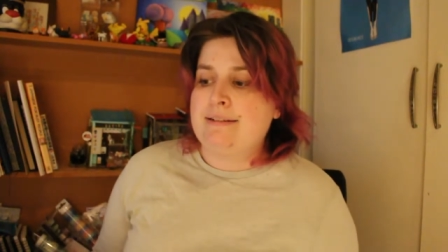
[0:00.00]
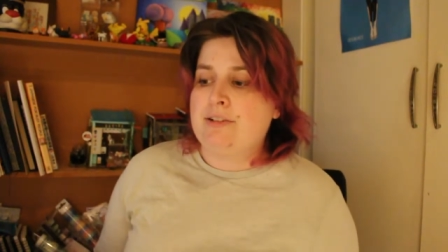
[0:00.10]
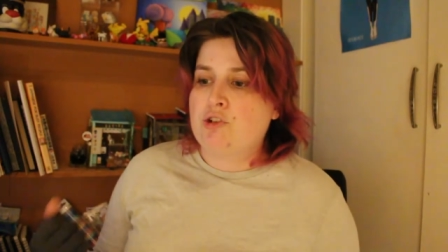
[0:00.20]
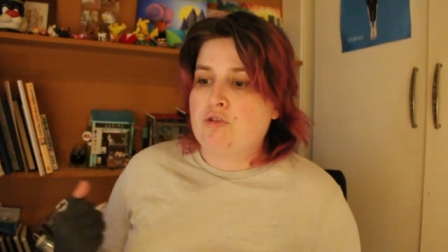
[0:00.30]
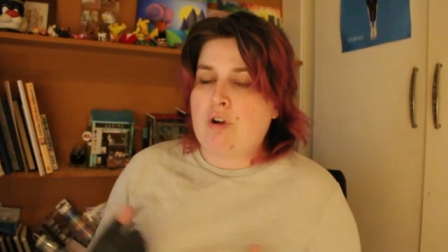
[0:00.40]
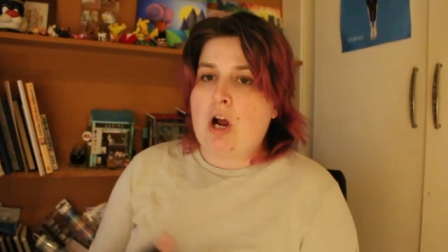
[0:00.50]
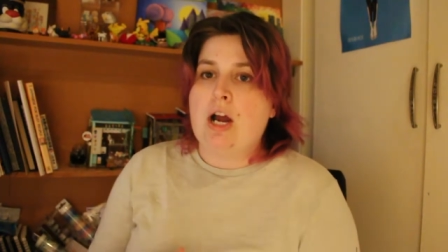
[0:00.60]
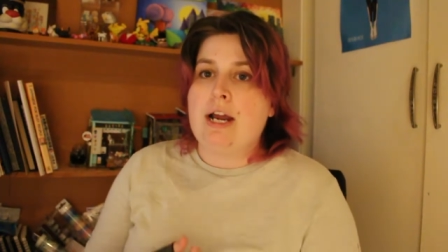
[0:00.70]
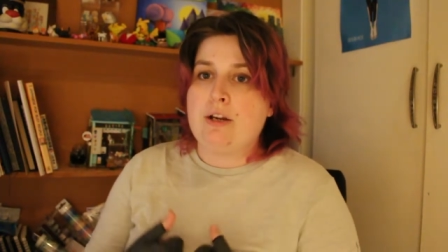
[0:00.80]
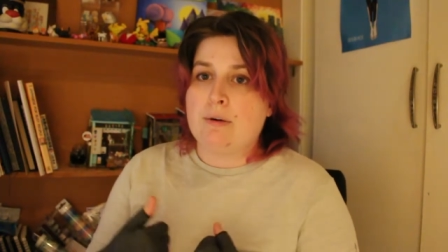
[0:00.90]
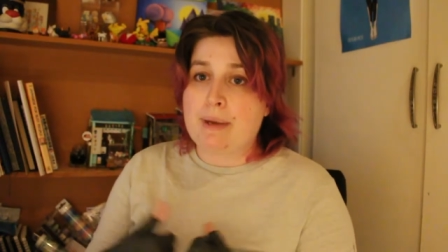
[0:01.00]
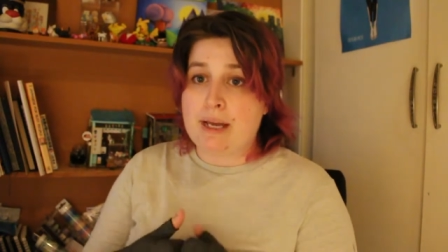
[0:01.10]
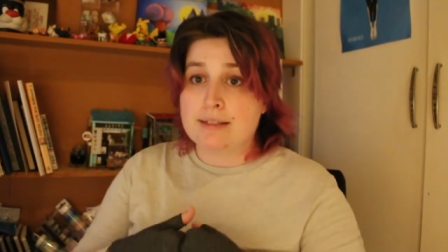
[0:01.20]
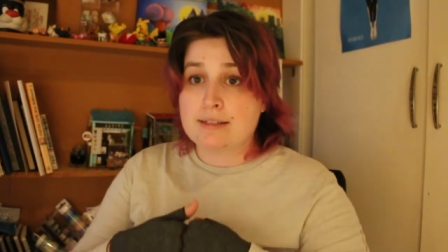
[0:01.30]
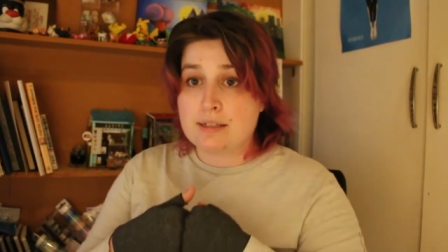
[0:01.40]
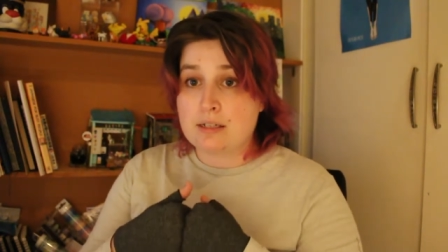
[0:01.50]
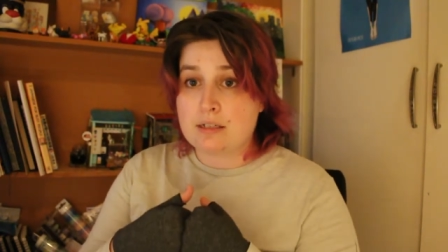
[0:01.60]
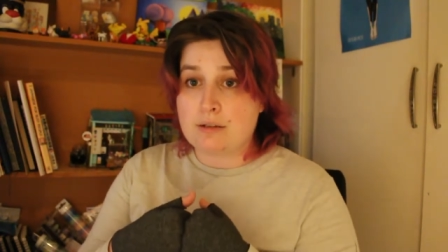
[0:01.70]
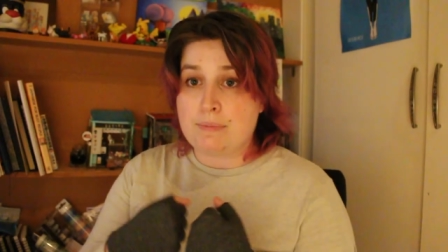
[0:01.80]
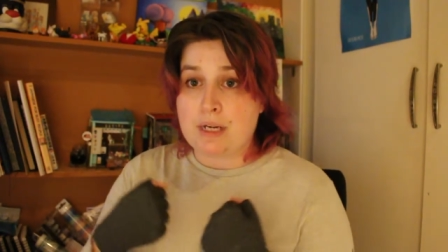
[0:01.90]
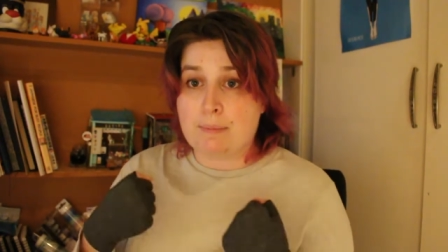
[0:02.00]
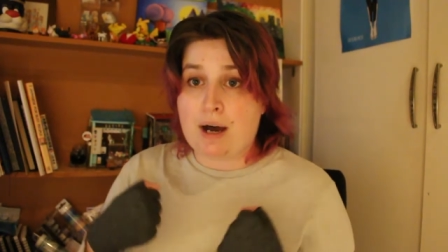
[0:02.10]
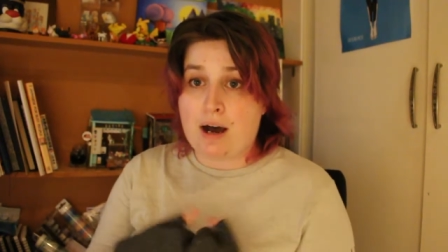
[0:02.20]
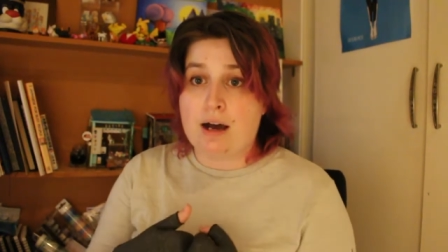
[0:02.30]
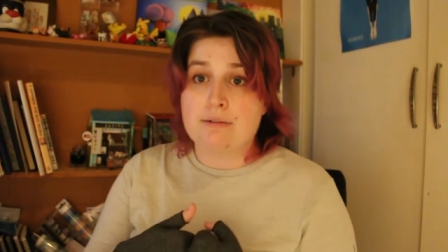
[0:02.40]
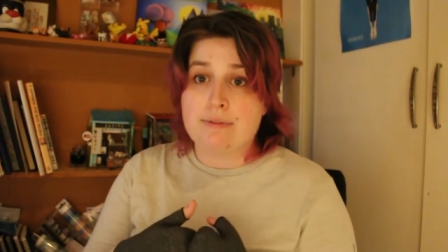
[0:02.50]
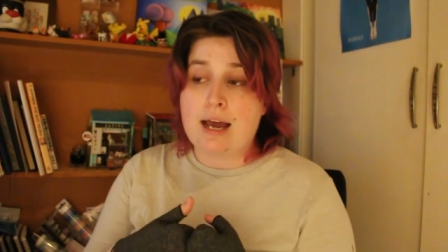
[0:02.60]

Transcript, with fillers: try your best to be a part of